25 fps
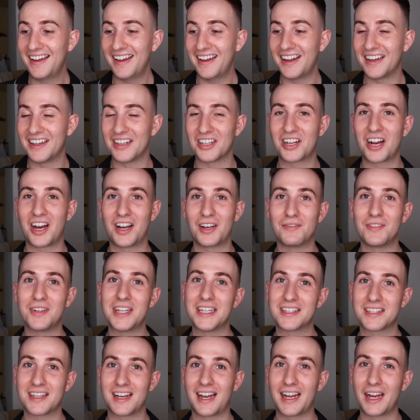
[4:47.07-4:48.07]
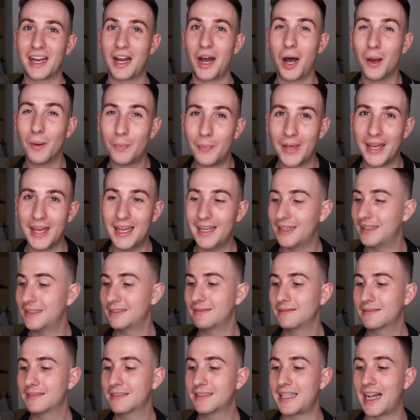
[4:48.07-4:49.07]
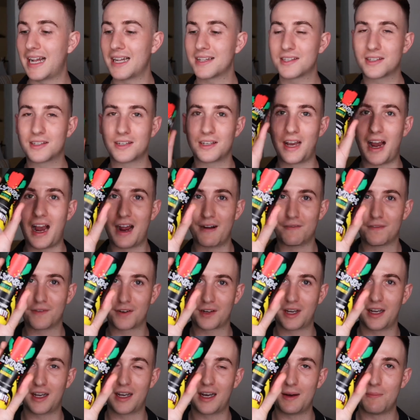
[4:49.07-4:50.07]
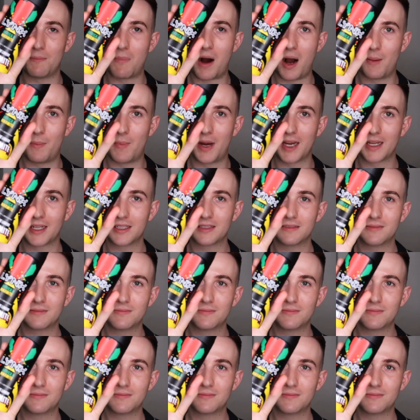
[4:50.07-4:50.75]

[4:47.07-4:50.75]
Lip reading: and you kind of need to like up it, that's your Africa and Marmite,